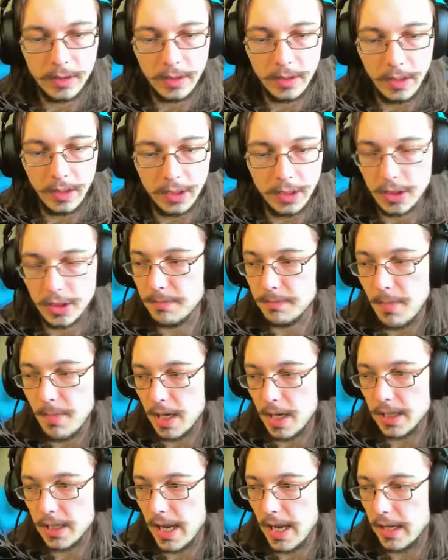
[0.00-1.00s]
and just
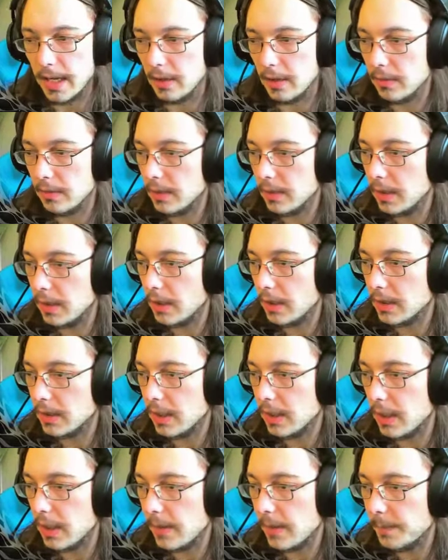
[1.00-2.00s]
mine that out. The other
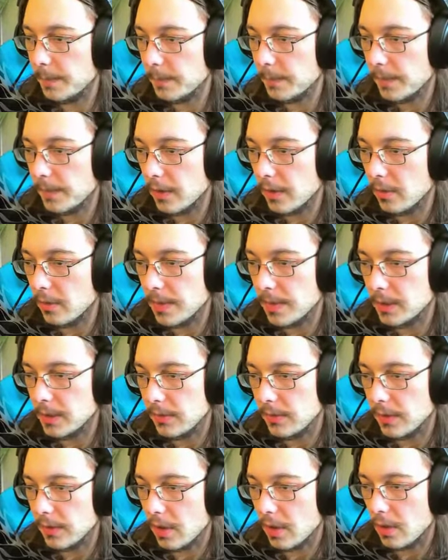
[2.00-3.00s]
time you're busy
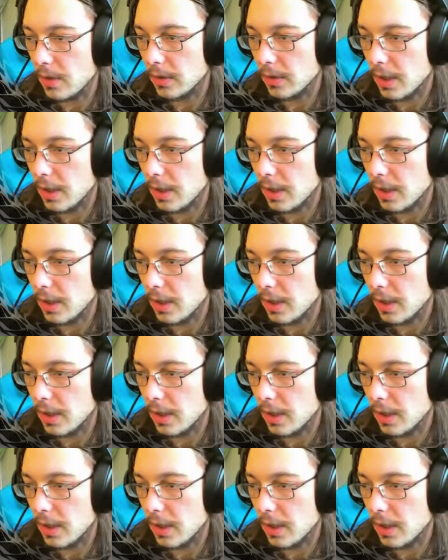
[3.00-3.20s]
with your garden,